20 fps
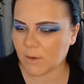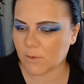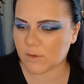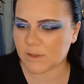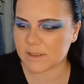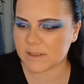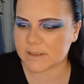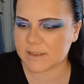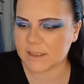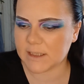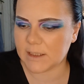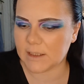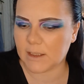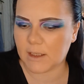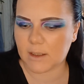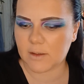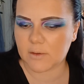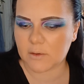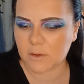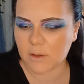
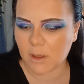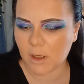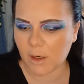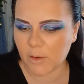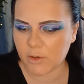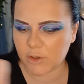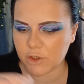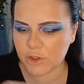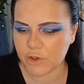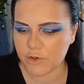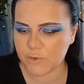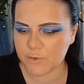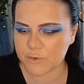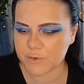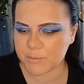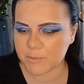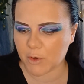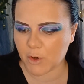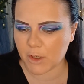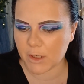concealer. I'm going to
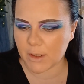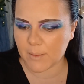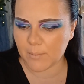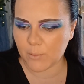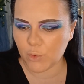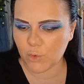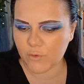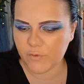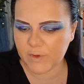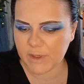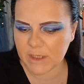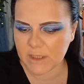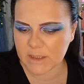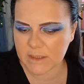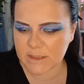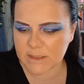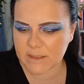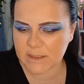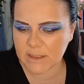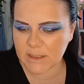use my Morphe
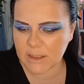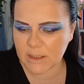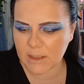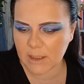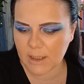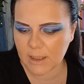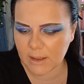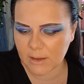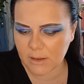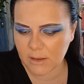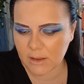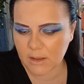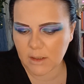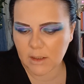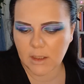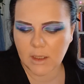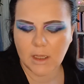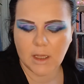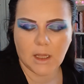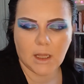concealer
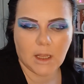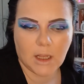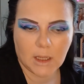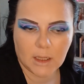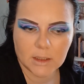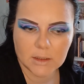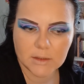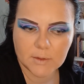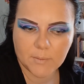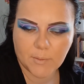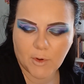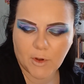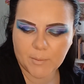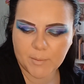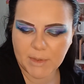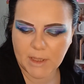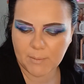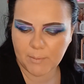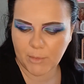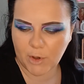and my
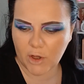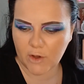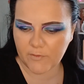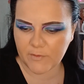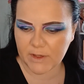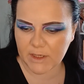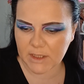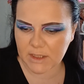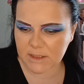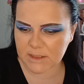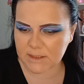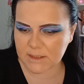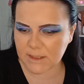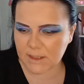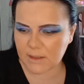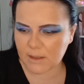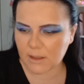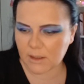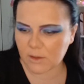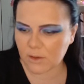Bperfect
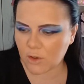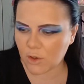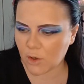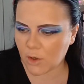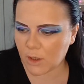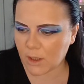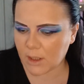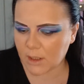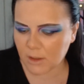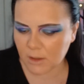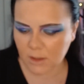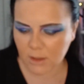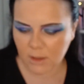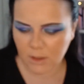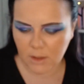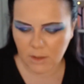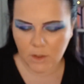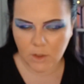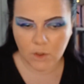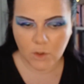concealer,
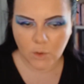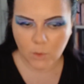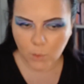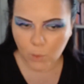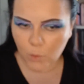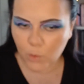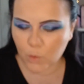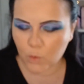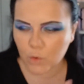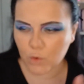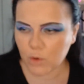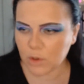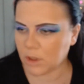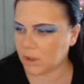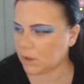or